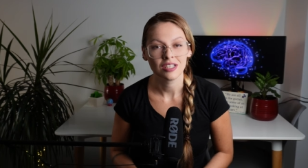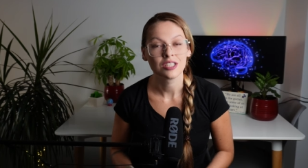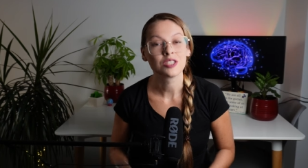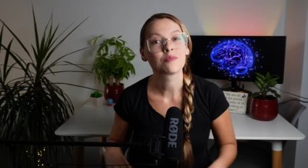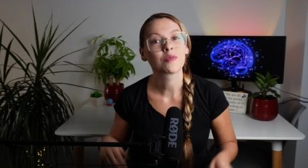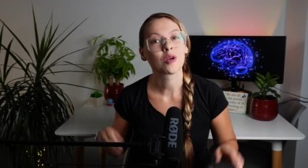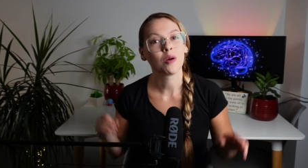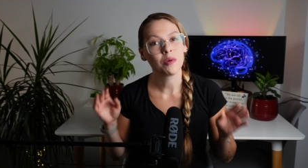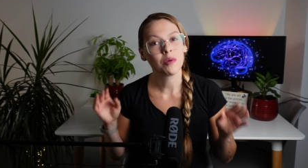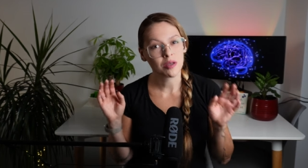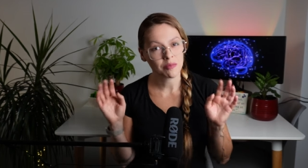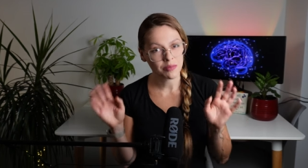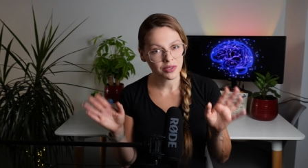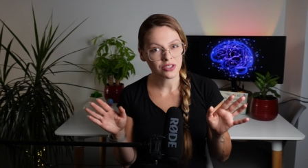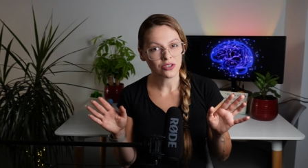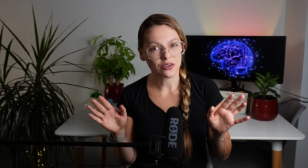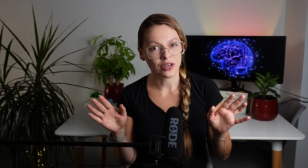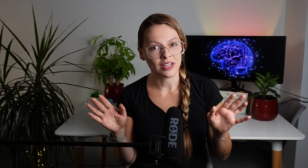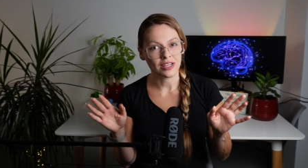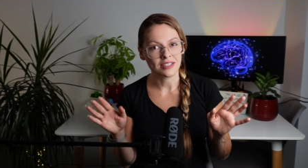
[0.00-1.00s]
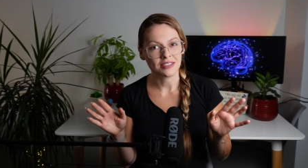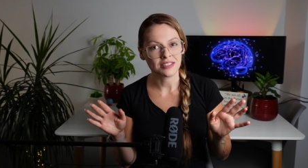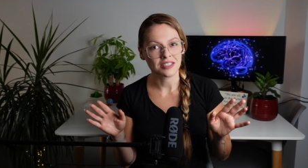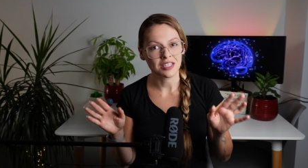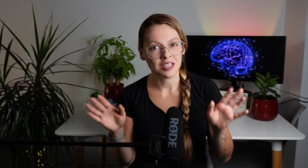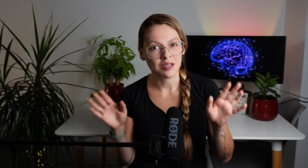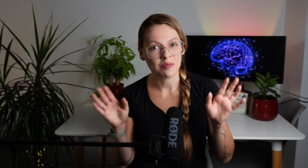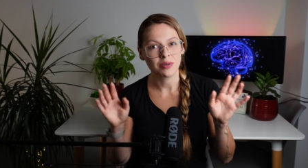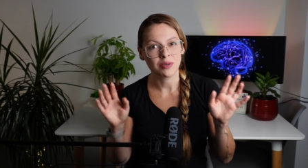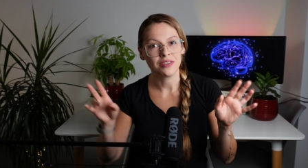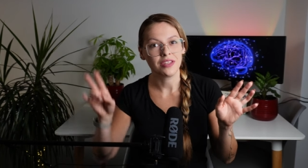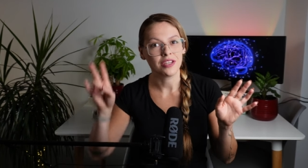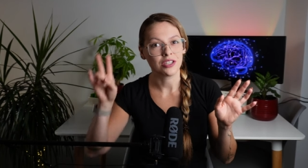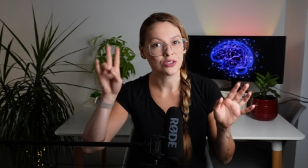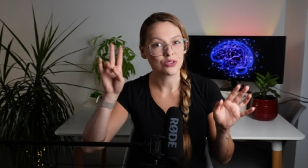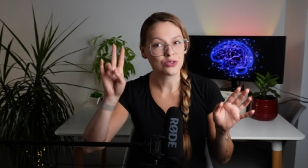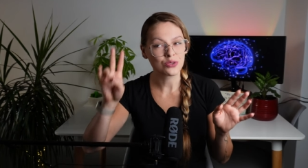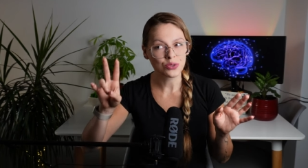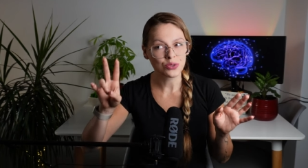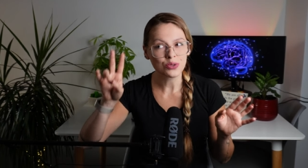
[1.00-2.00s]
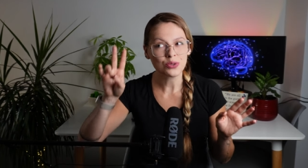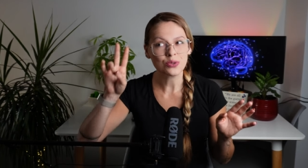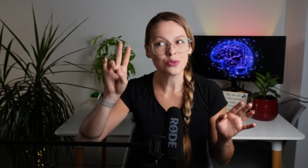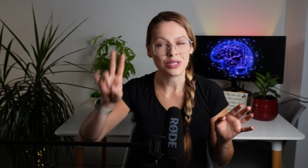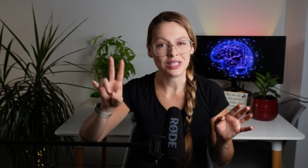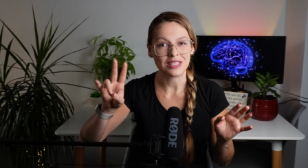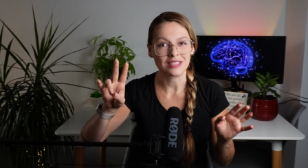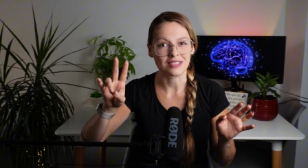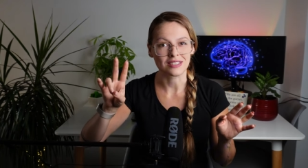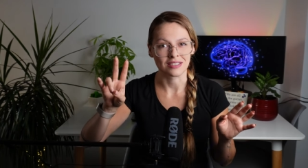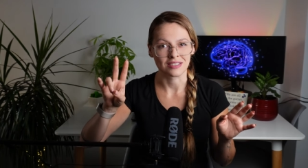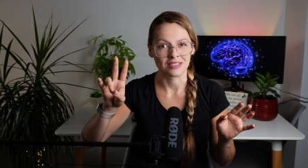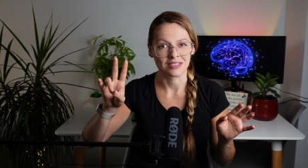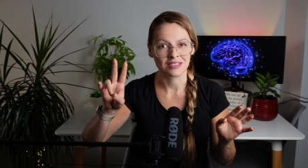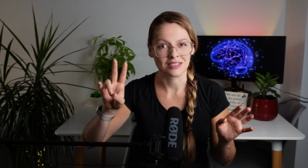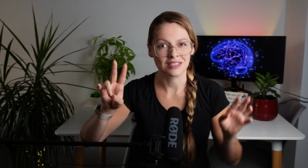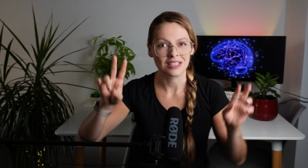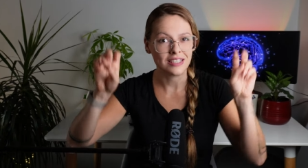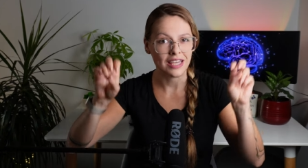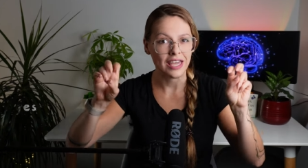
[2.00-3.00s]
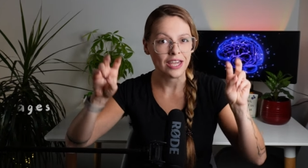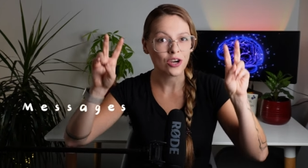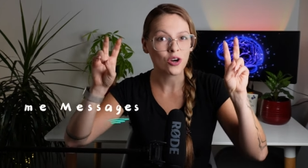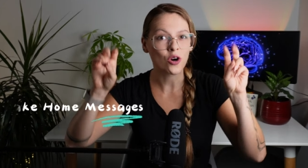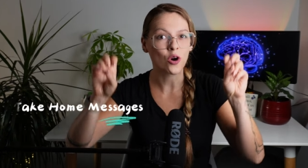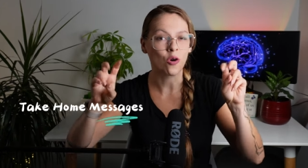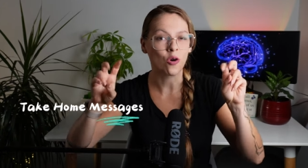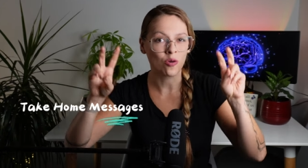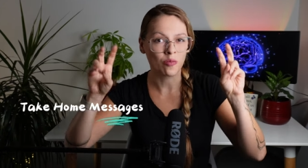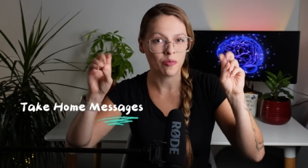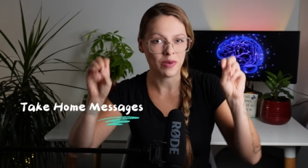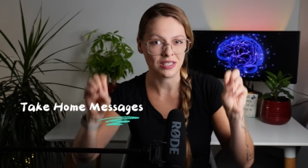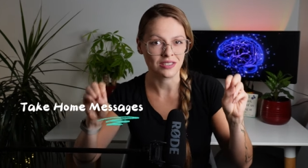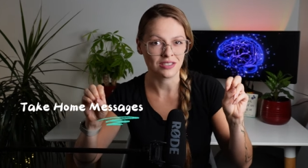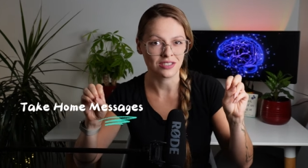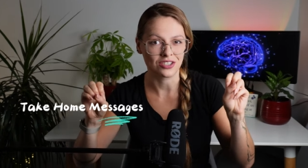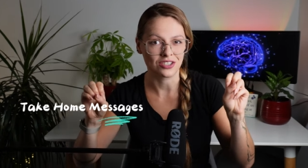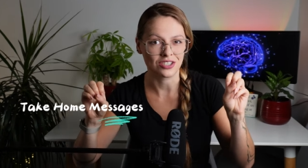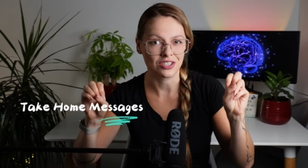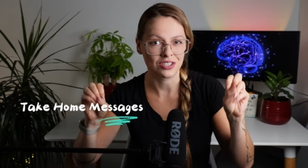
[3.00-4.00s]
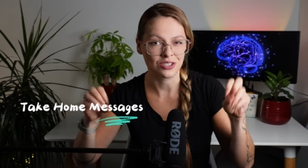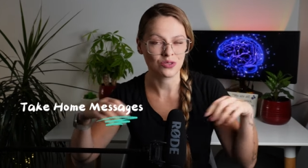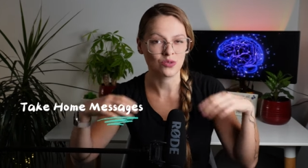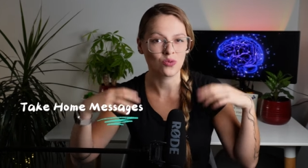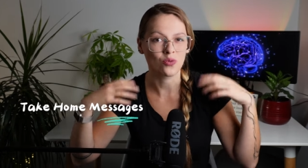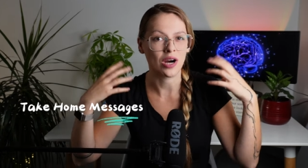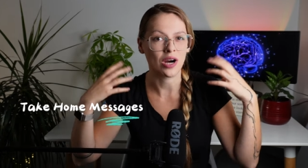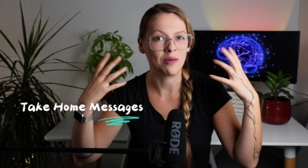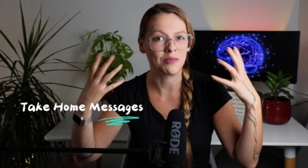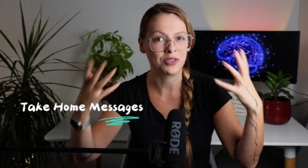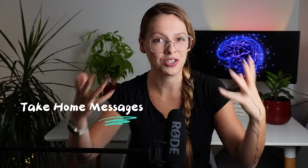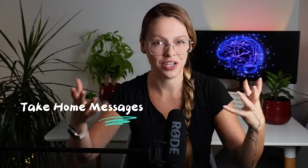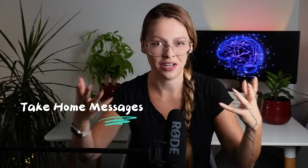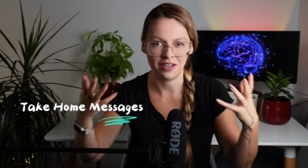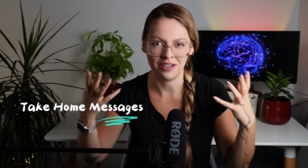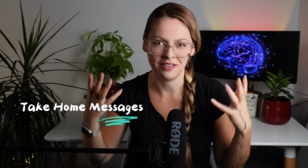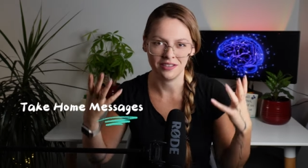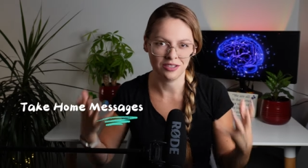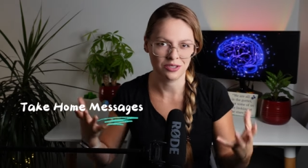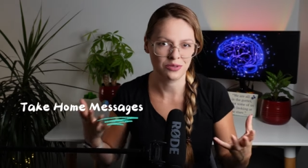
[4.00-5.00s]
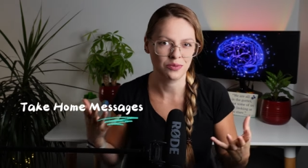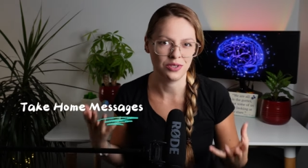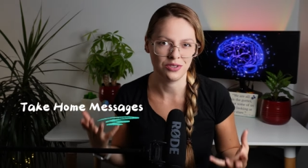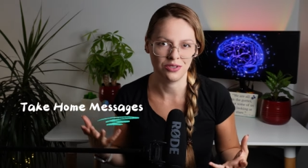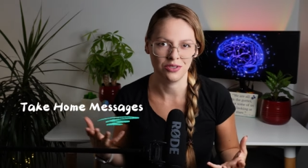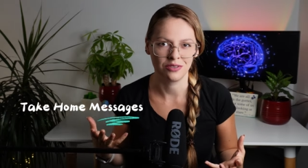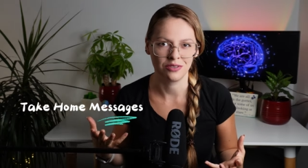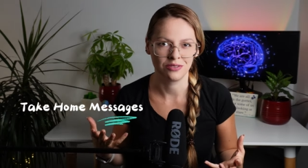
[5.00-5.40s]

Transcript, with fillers: It's probably a bit crazy, but there are two reasons, take-home messages, why I'm sharing this with you.